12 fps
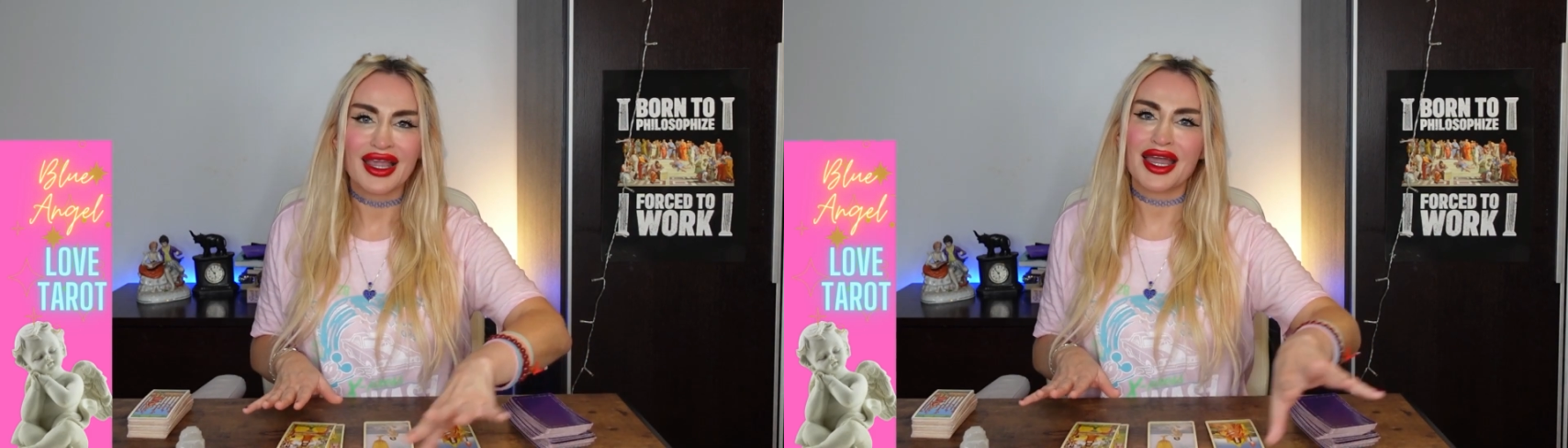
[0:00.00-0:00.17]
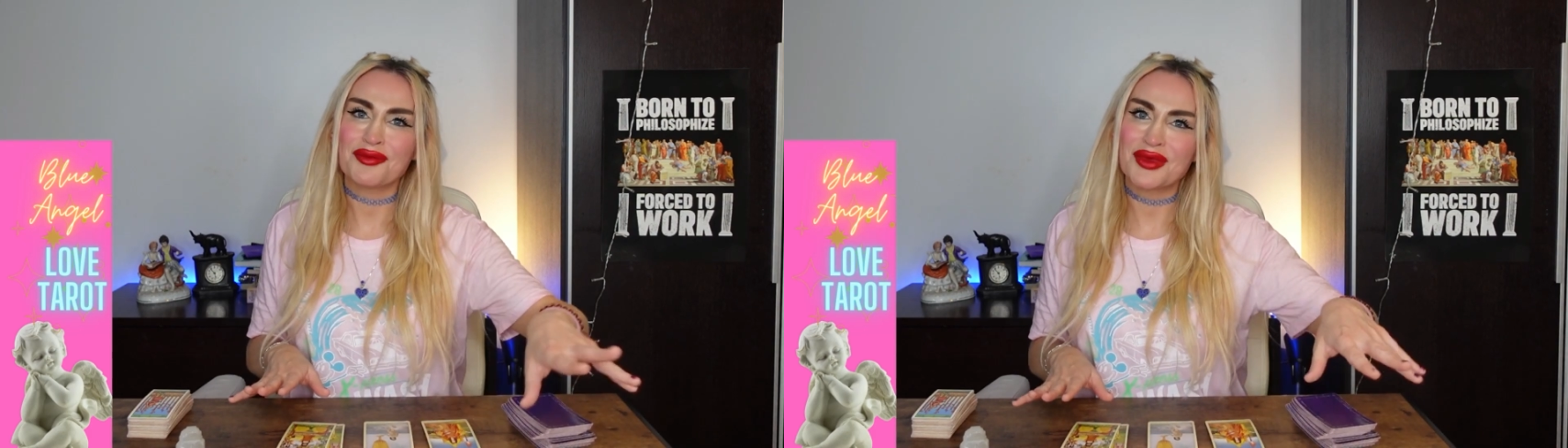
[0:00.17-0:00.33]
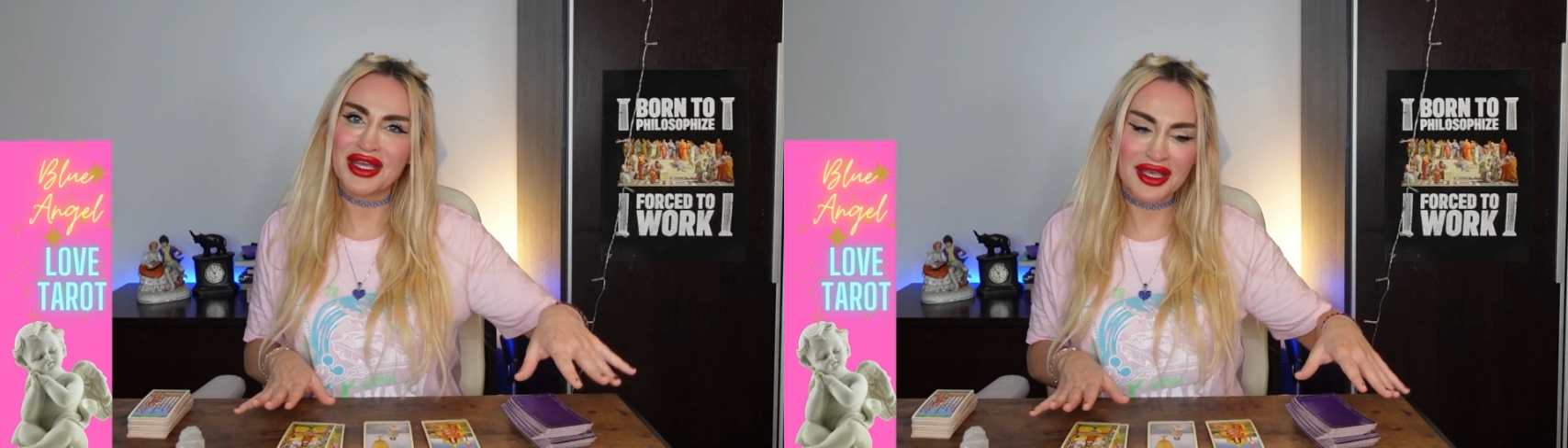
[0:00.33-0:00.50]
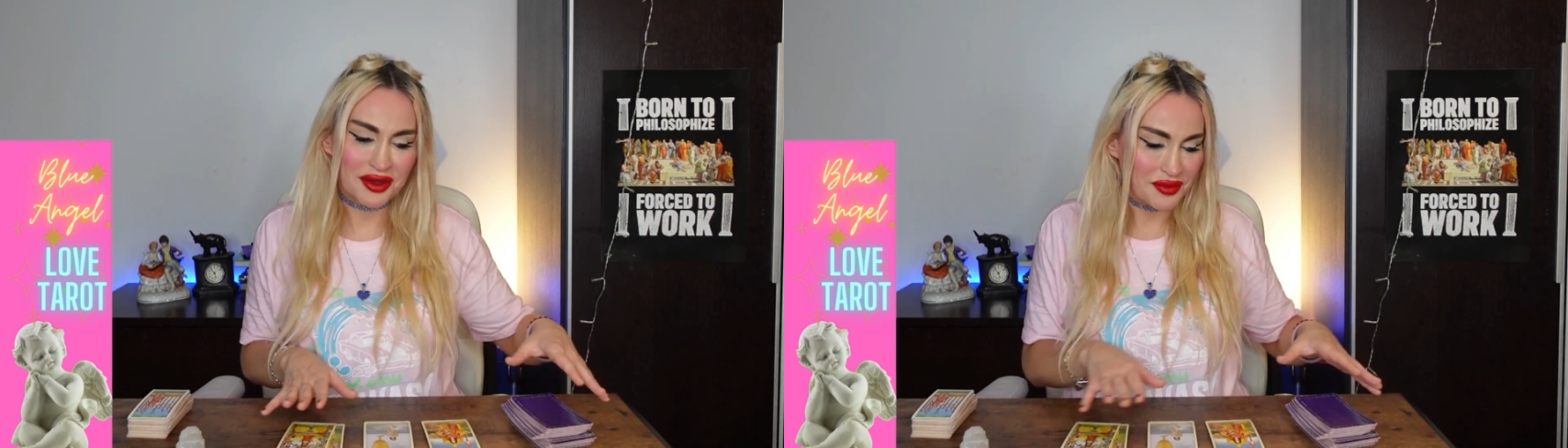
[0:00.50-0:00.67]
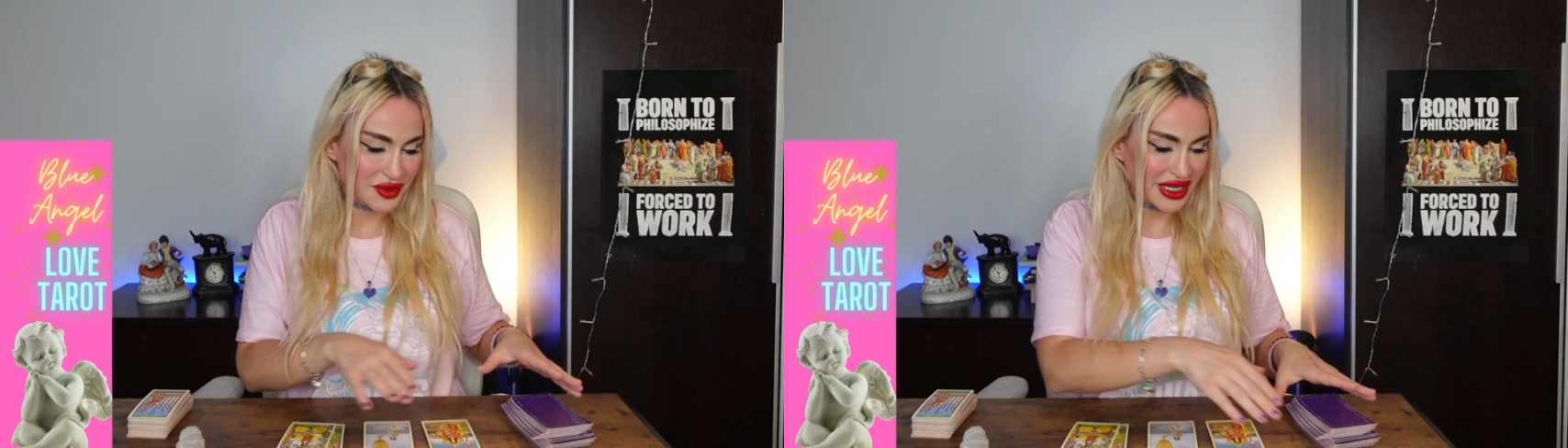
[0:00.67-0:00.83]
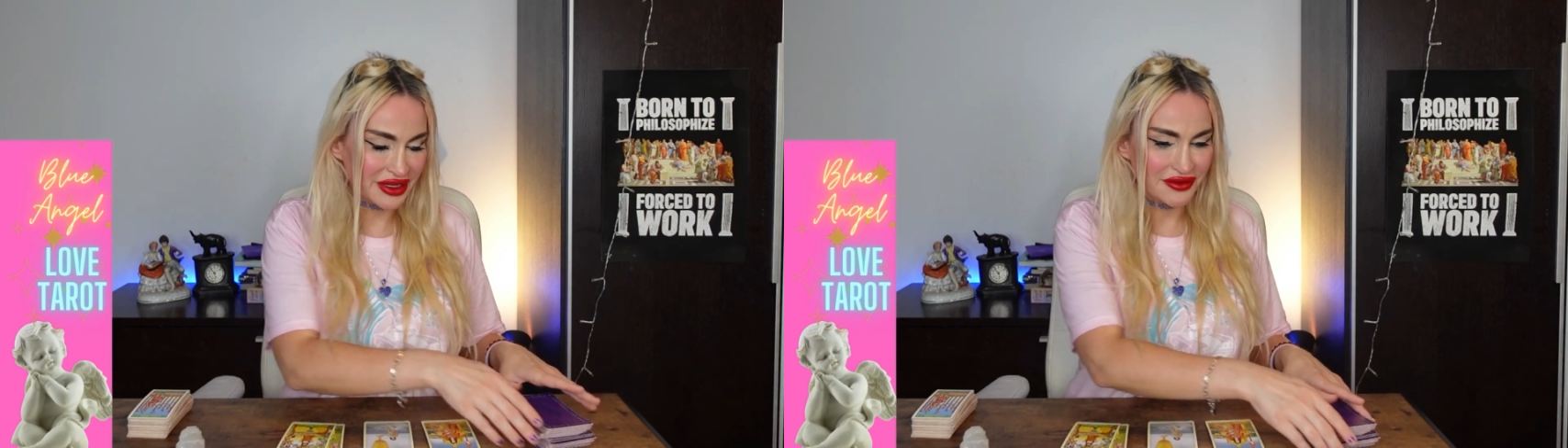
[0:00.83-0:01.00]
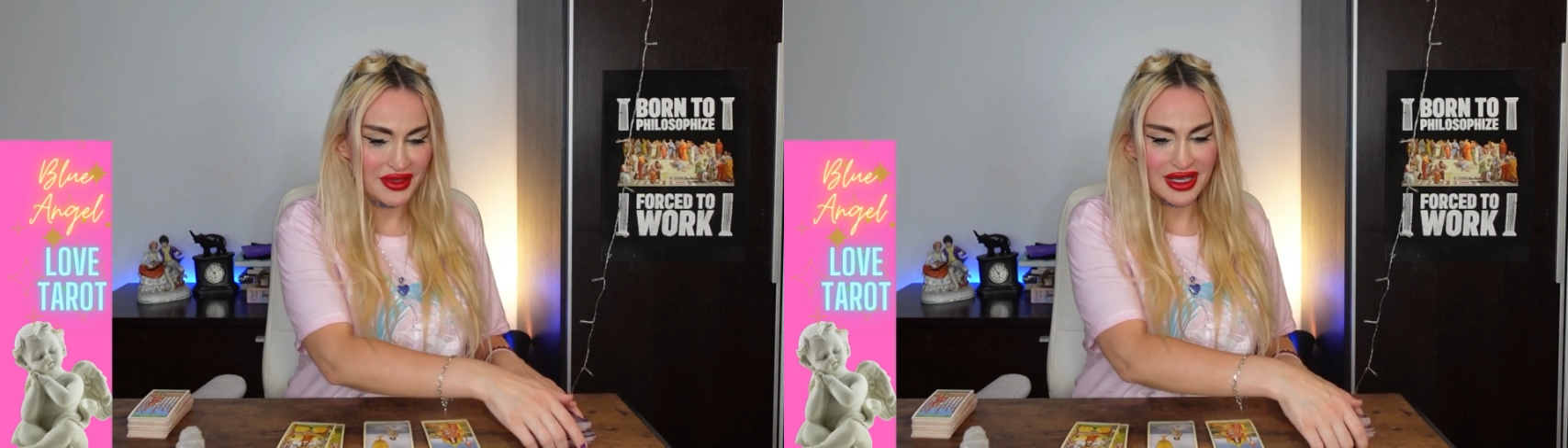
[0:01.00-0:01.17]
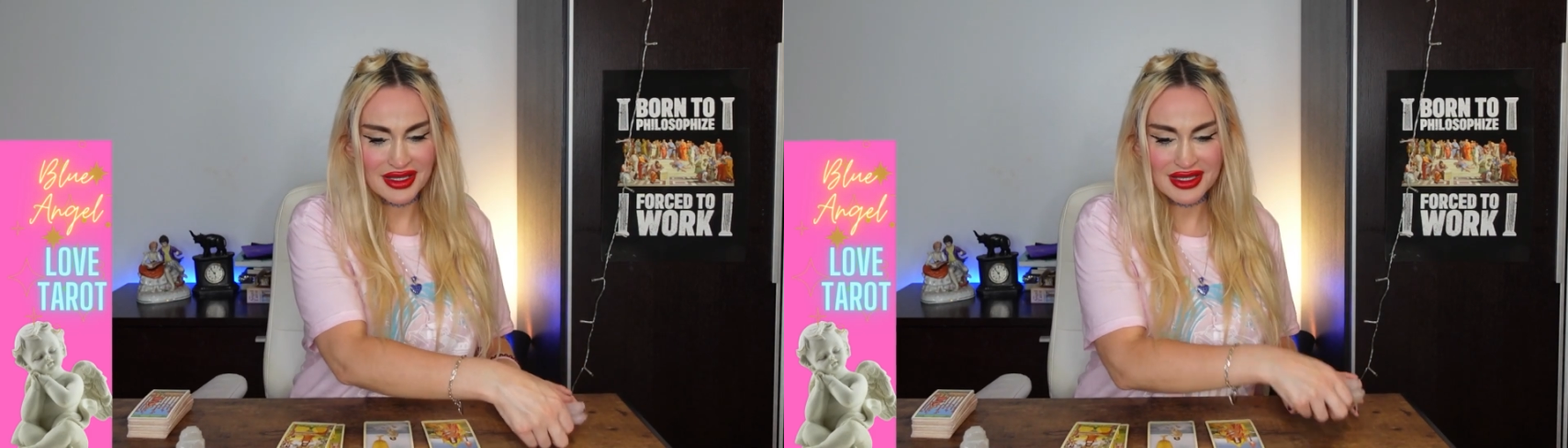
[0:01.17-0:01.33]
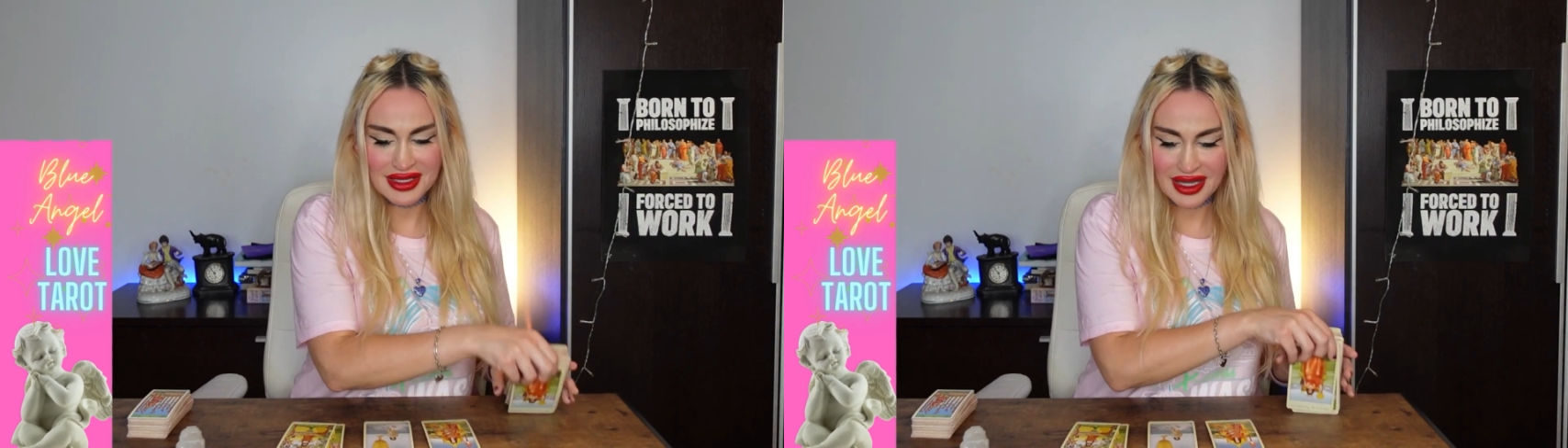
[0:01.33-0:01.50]
making light of
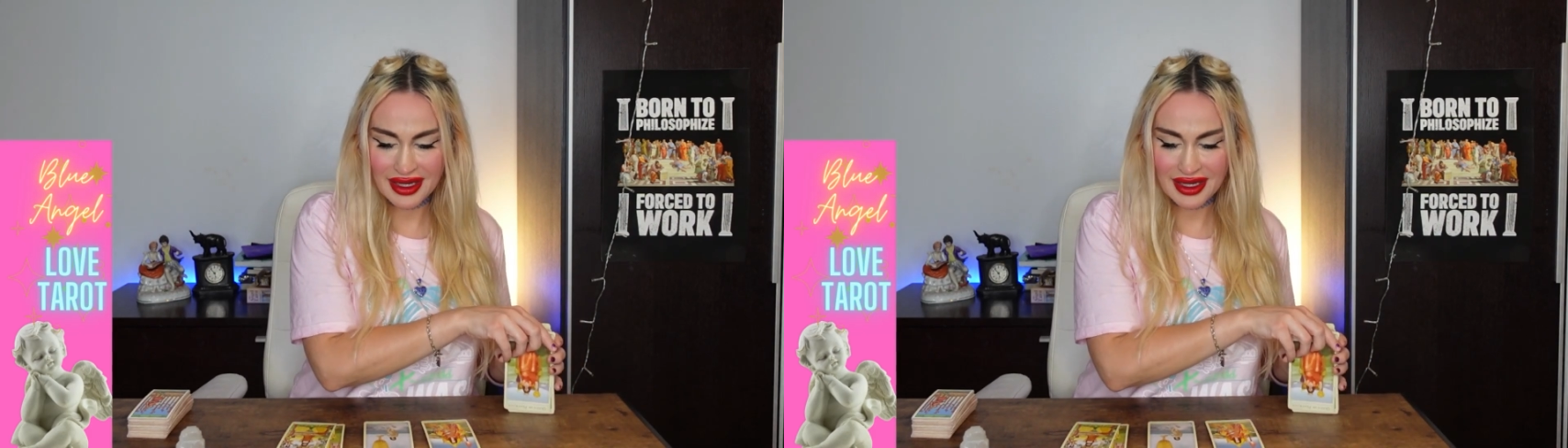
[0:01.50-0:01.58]
this.